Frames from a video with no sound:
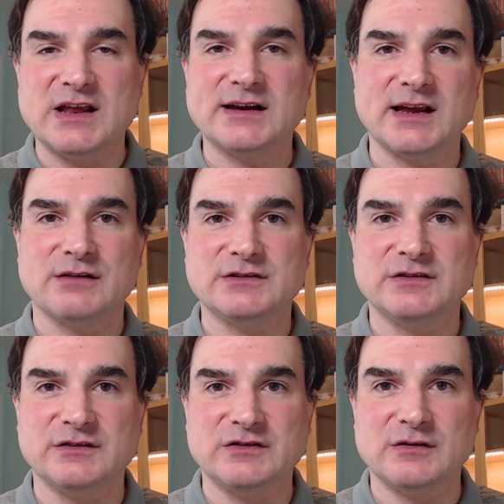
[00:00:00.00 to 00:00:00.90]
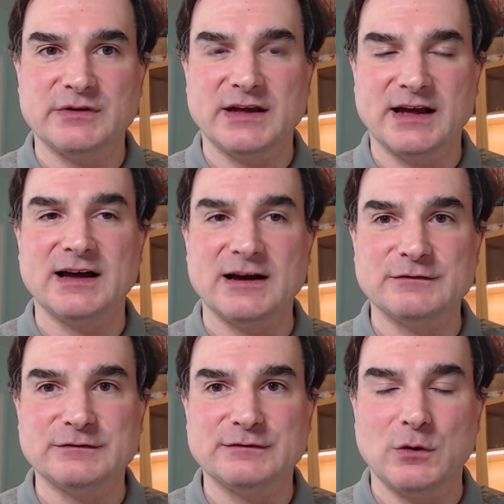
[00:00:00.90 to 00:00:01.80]
heritage that we
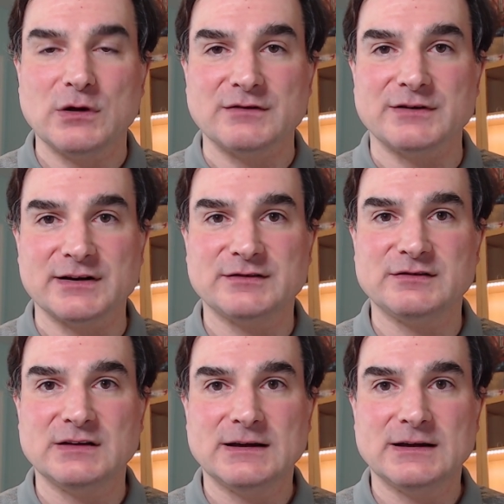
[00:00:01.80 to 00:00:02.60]
have, all of us,